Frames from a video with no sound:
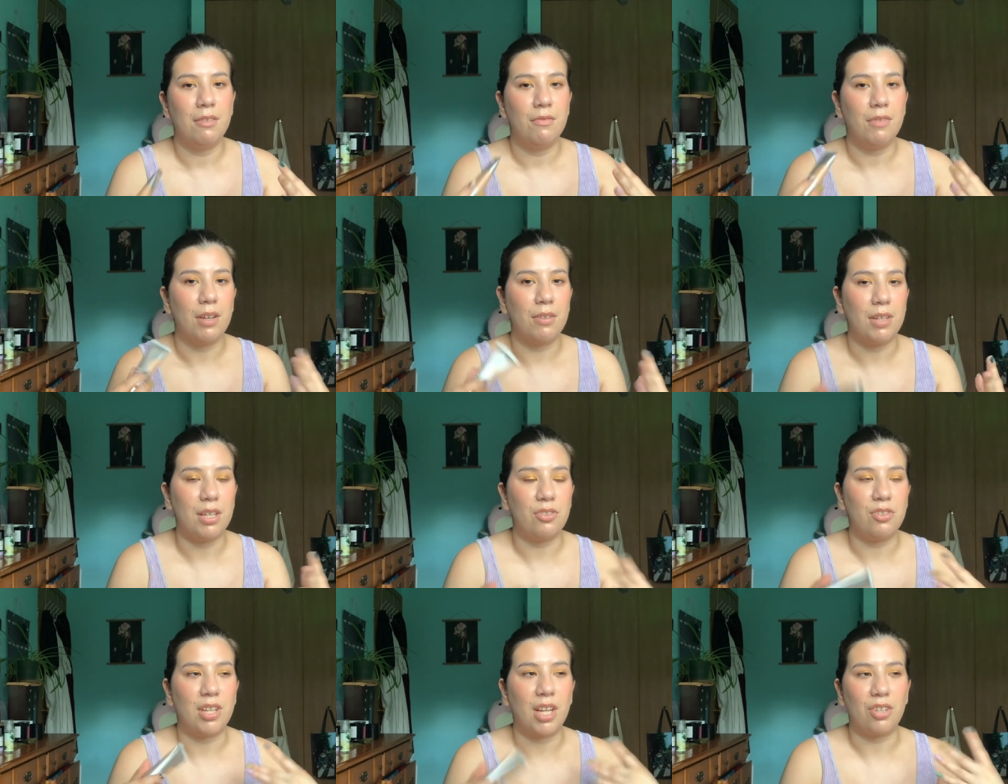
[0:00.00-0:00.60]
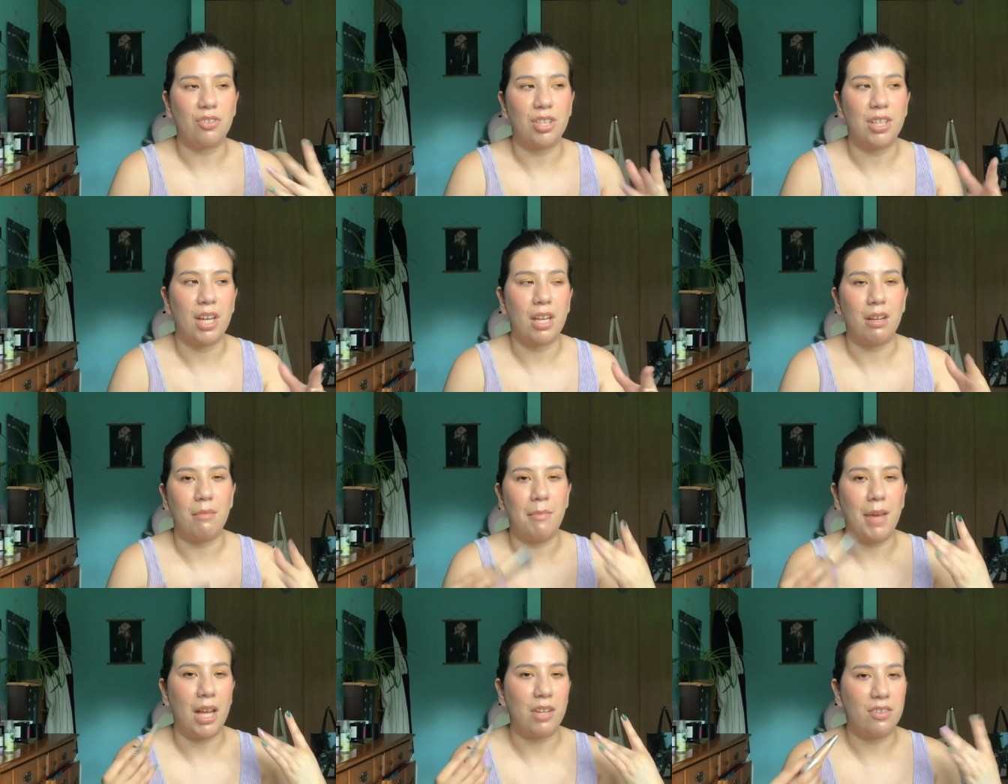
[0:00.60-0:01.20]
foundation actually kind
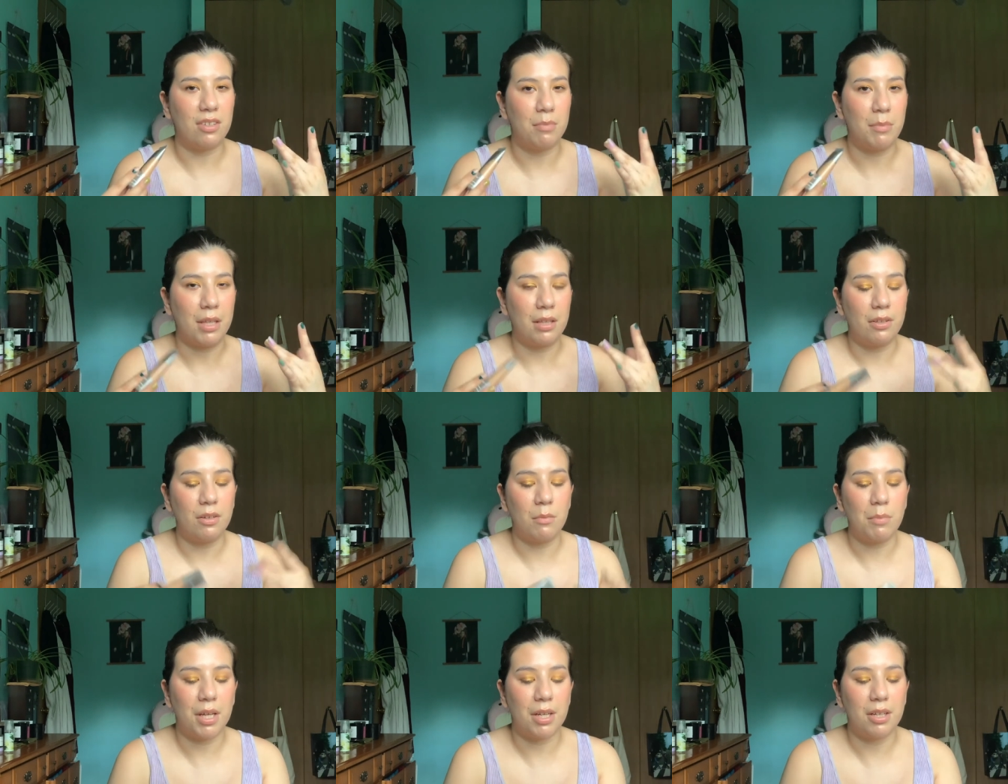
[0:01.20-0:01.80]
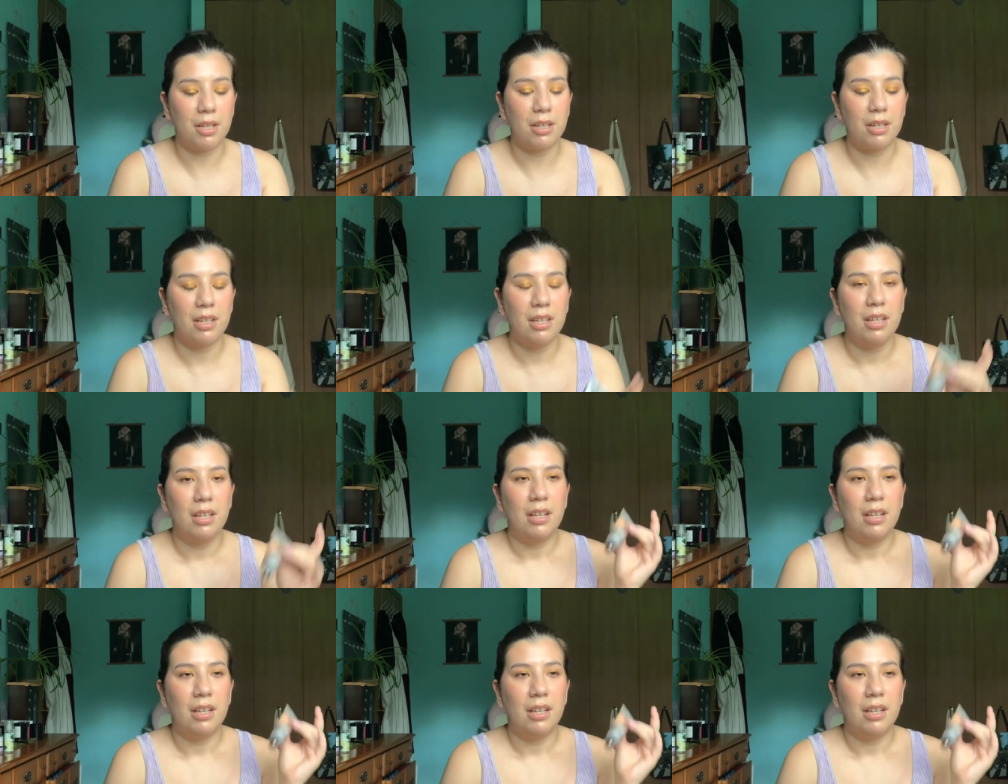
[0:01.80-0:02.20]
of matches me a little better.